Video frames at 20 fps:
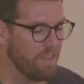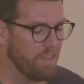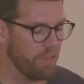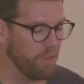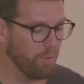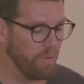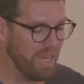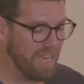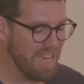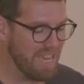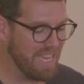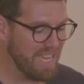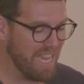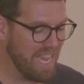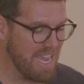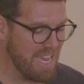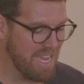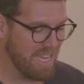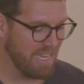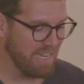3
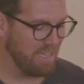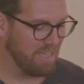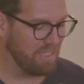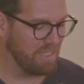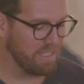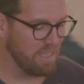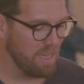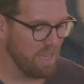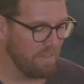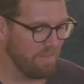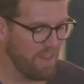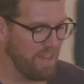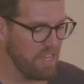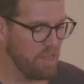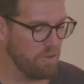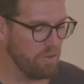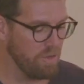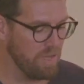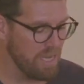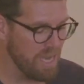kings of a
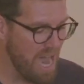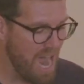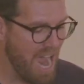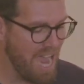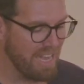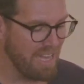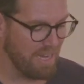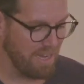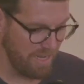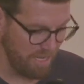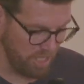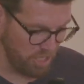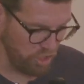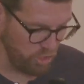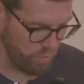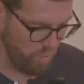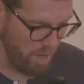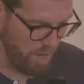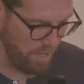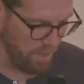united
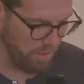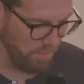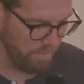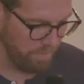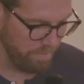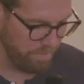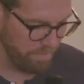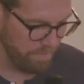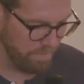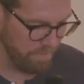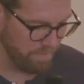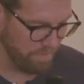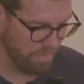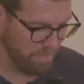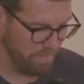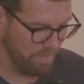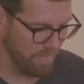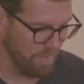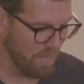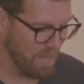Israel.
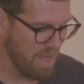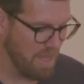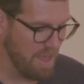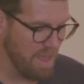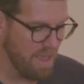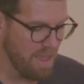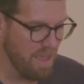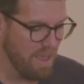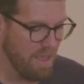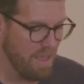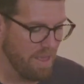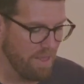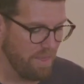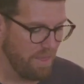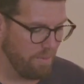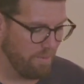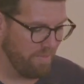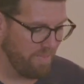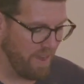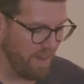
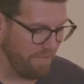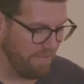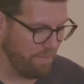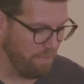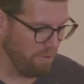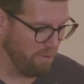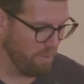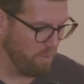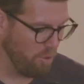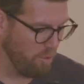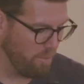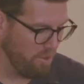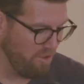Then we've got 4 more